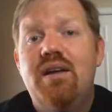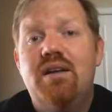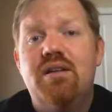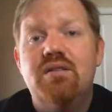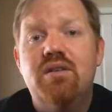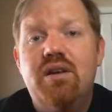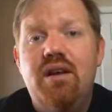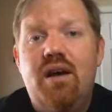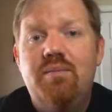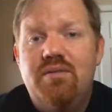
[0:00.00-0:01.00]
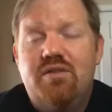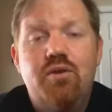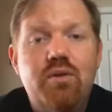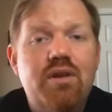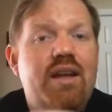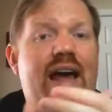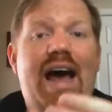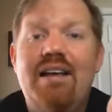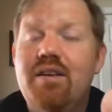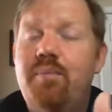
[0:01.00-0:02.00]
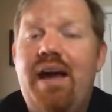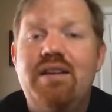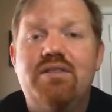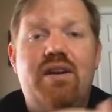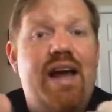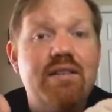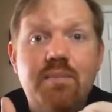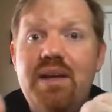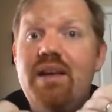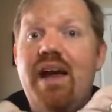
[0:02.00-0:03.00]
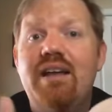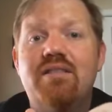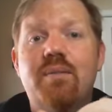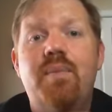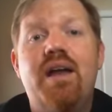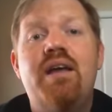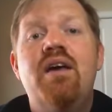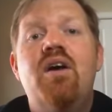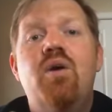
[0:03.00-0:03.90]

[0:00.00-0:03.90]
Google it, ask a pastor, ask me, ask somebody,